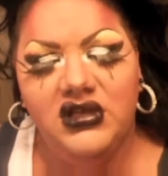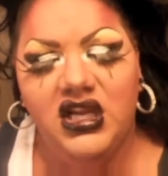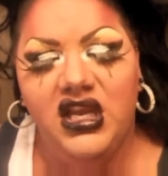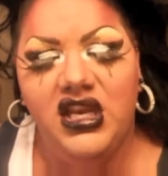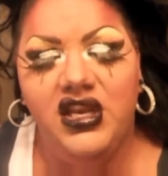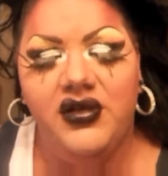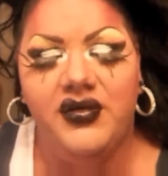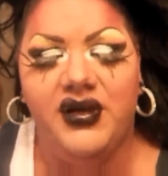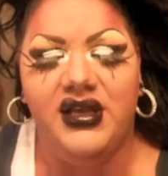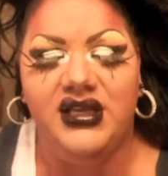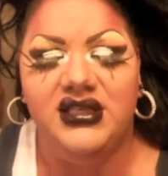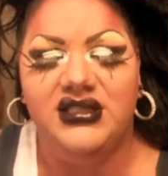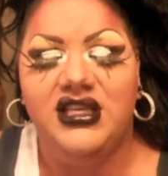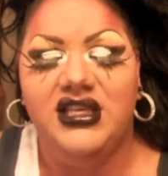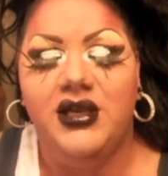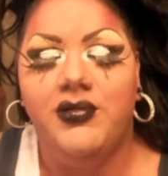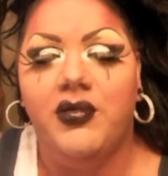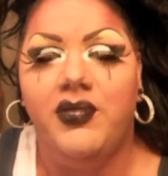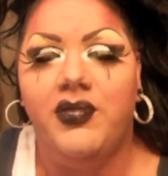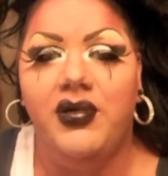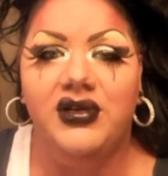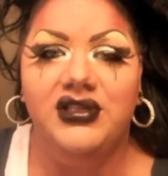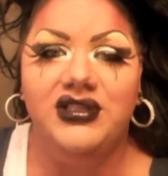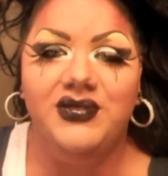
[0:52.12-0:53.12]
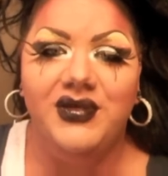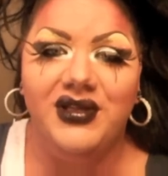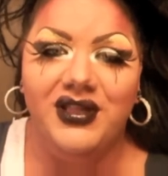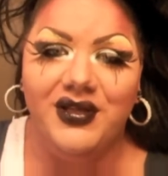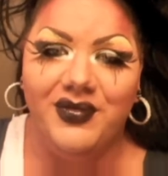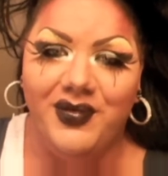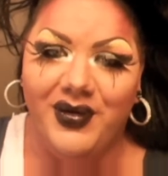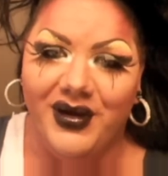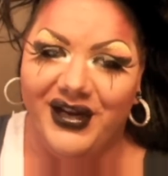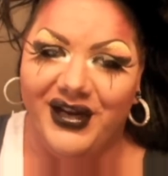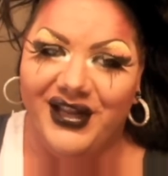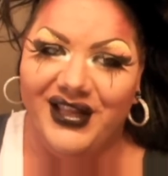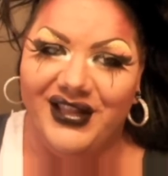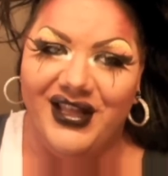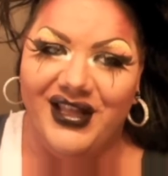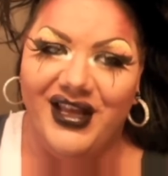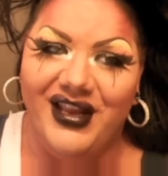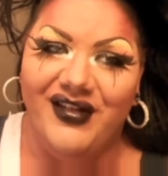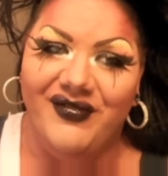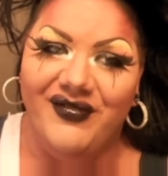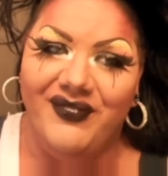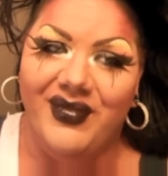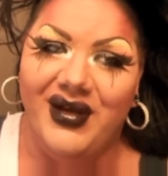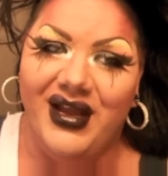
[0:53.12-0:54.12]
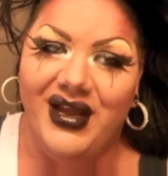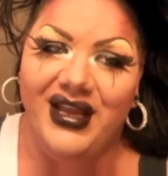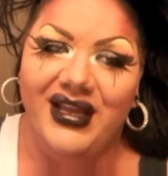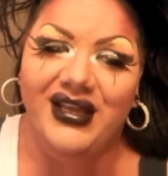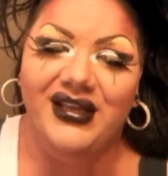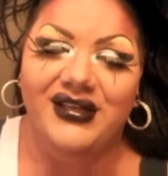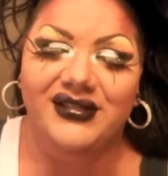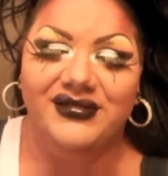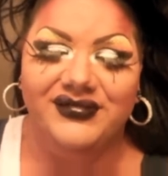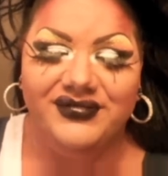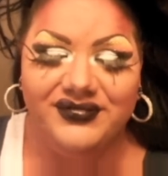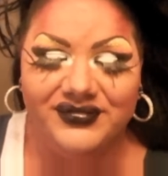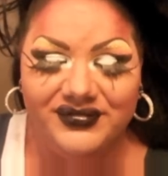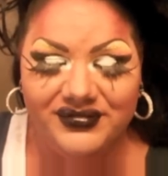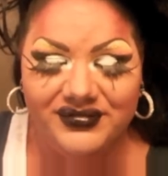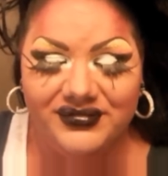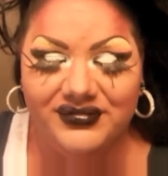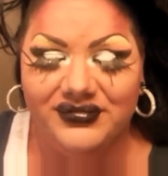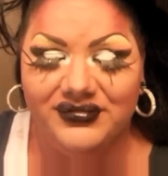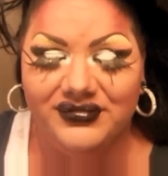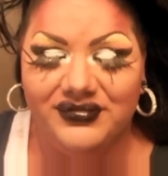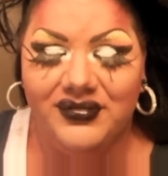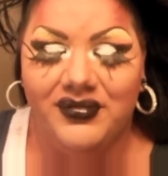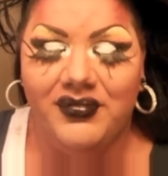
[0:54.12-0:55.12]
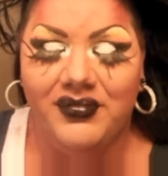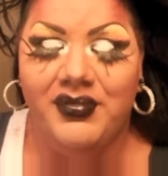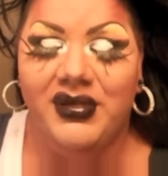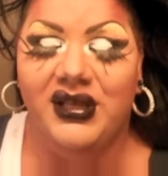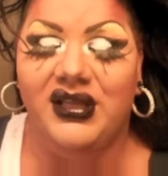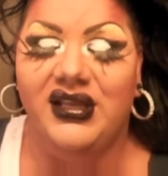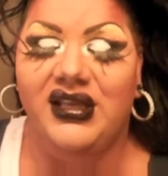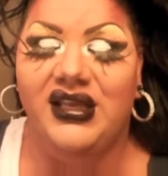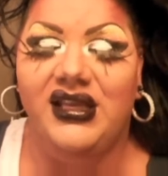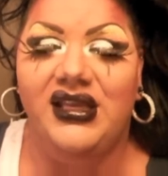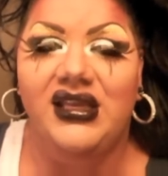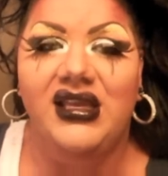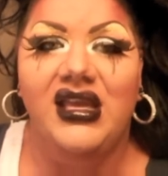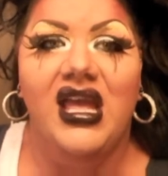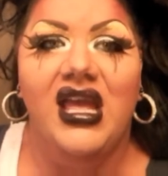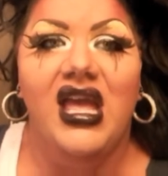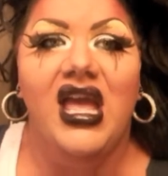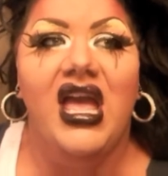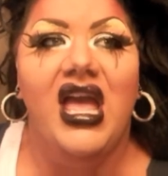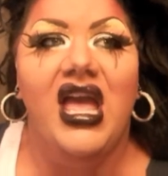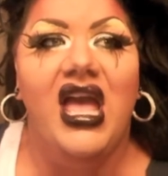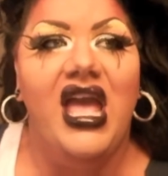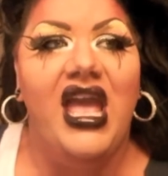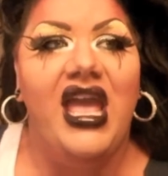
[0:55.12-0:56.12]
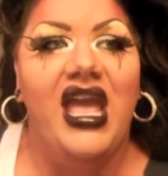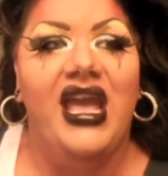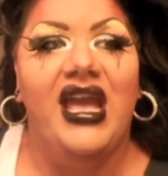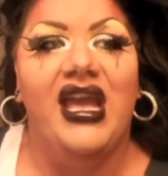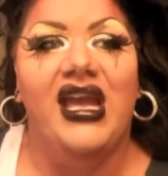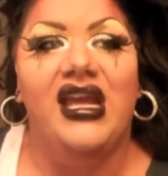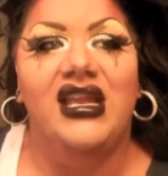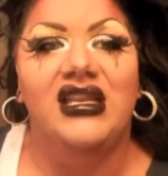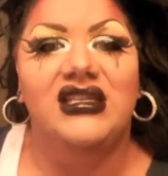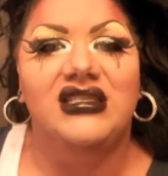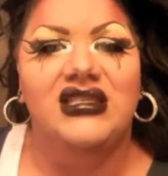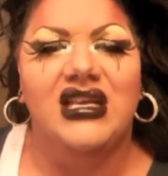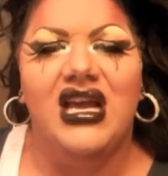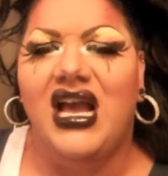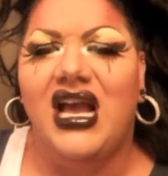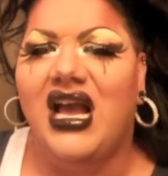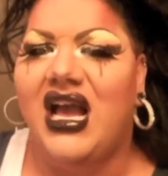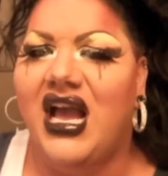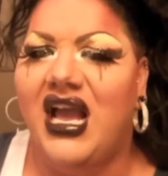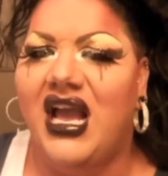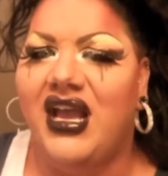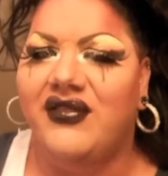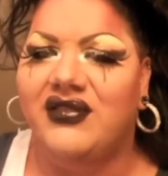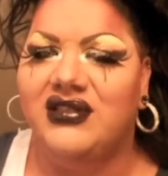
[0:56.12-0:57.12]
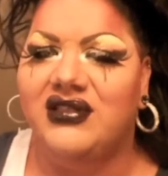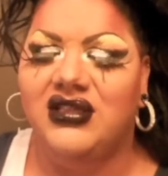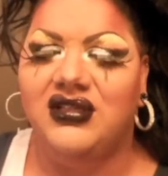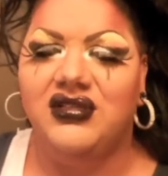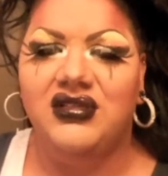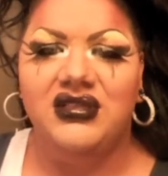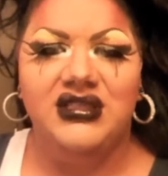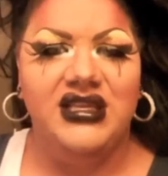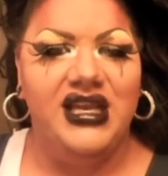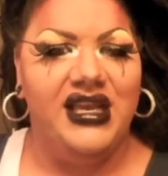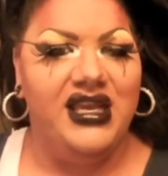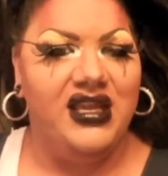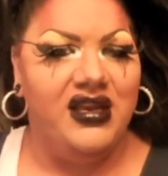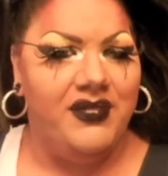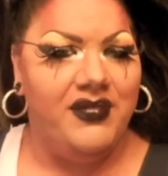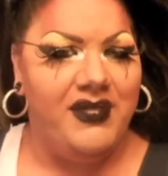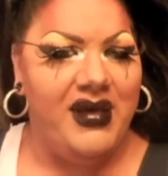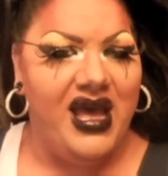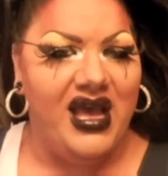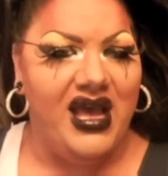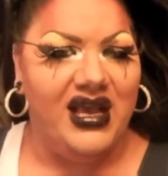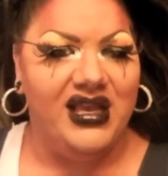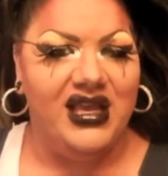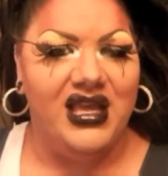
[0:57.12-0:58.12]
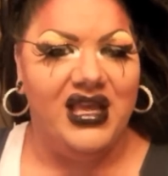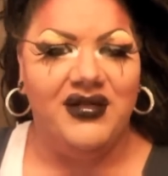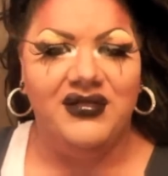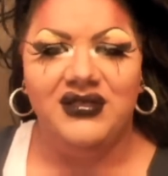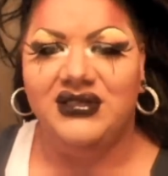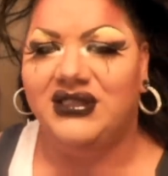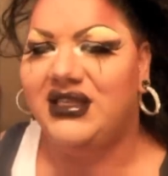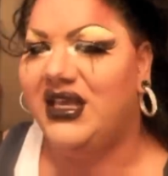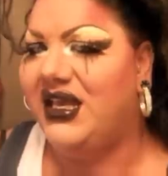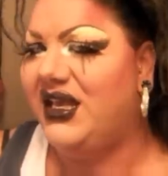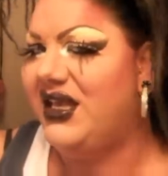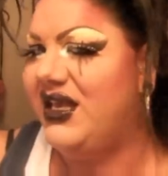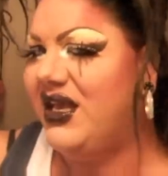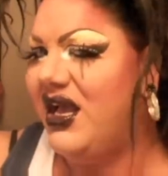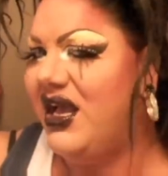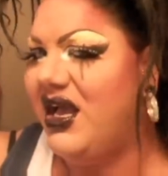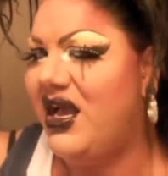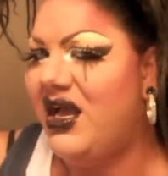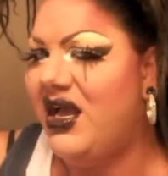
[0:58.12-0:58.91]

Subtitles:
anyways, he proposed to me in the parking lot of my building and I was a little taken aback. I was like,